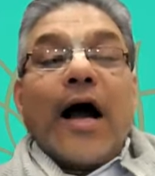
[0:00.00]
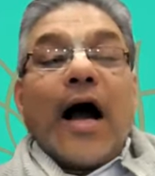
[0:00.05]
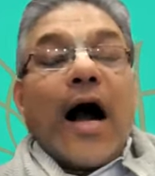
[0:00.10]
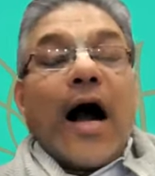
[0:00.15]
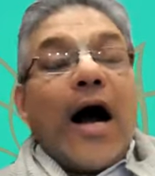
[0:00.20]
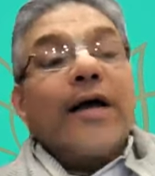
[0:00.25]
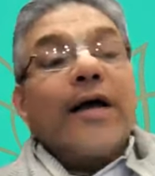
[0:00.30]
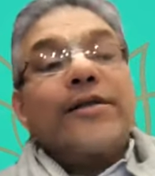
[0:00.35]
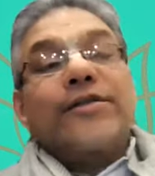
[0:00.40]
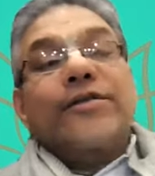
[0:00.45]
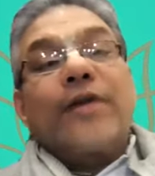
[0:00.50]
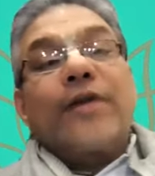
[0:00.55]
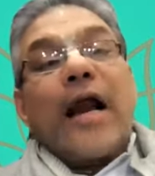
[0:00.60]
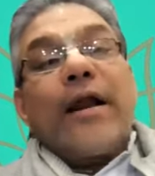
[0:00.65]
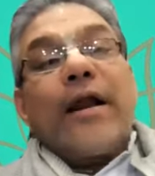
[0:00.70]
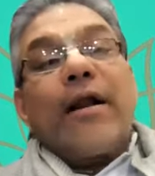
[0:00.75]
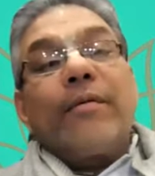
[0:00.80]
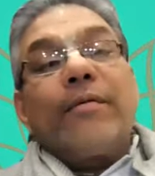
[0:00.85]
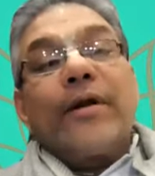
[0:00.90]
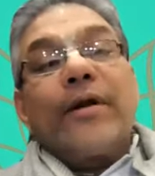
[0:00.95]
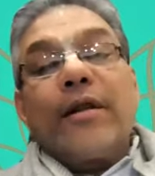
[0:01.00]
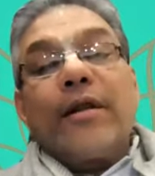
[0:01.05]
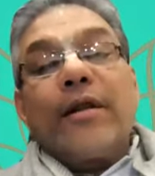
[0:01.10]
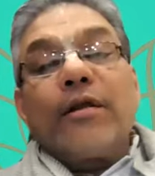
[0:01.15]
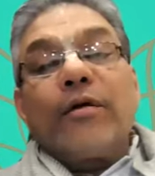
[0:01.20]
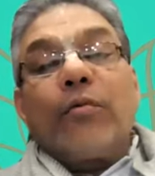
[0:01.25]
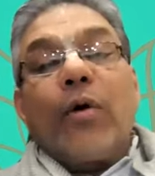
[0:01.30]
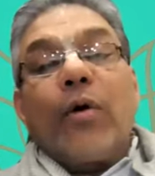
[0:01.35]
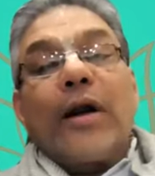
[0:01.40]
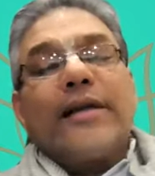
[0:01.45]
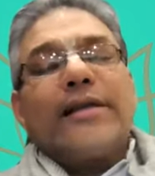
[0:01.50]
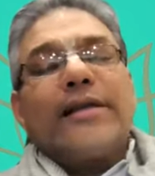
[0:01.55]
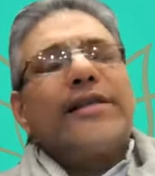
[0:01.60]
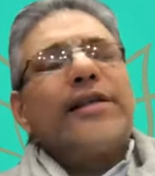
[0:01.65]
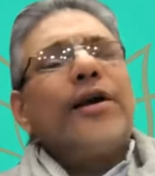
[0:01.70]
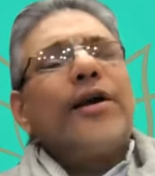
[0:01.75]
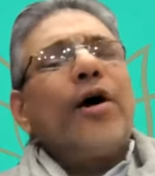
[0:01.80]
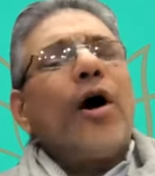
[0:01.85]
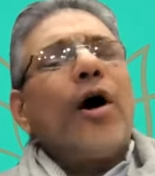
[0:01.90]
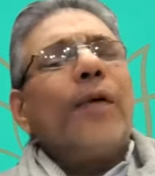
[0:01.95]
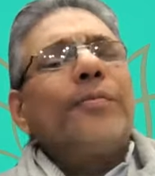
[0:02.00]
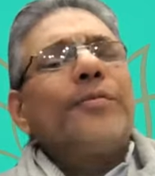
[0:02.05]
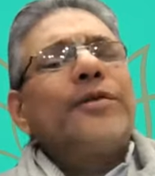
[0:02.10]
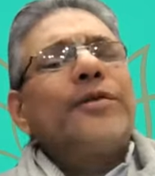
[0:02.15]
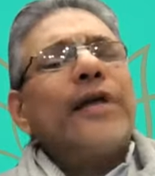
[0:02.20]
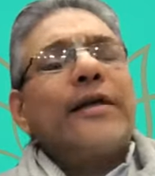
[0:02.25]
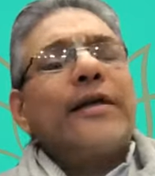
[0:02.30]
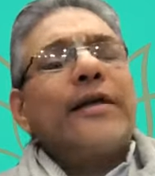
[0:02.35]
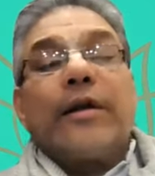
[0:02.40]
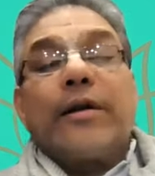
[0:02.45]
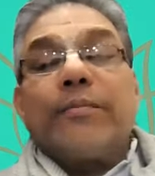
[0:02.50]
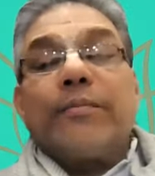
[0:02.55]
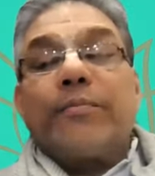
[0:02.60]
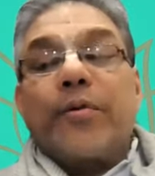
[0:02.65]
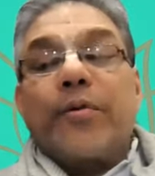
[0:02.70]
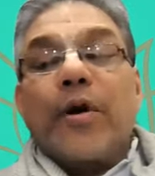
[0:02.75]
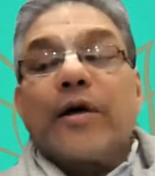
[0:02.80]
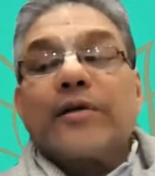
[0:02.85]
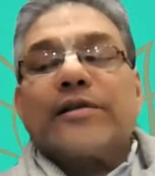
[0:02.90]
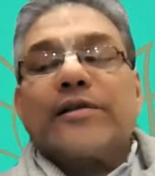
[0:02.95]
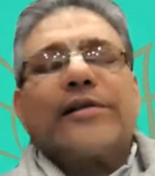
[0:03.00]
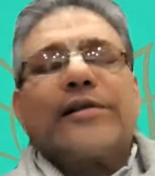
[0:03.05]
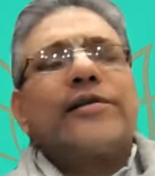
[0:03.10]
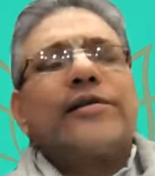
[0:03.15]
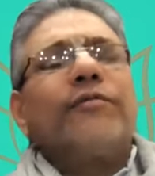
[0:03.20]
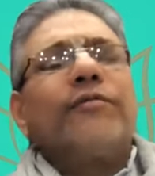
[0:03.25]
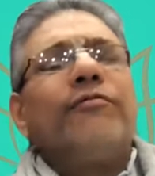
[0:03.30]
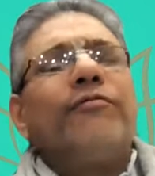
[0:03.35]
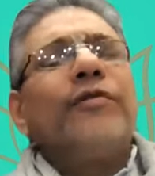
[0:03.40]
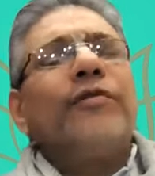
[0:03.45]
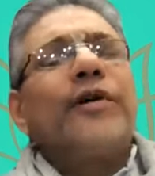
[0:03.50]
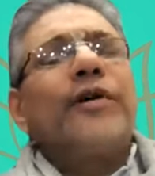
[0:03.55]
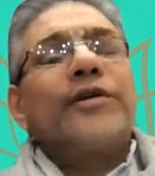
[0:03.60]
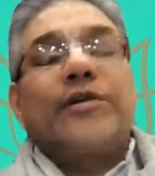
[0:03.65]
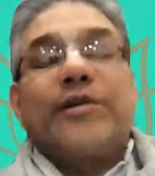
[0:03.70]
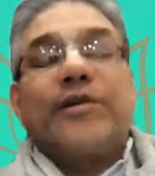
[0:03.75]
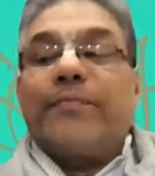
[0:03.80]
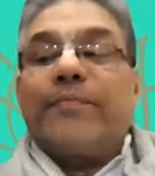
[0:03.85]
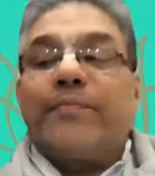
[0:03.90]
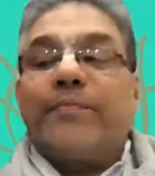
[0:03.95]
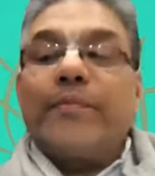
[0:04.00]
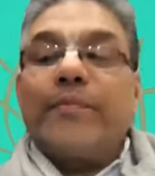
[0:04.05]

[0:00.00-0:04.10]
Ask Rai Ramananda, what is the object and process of worship?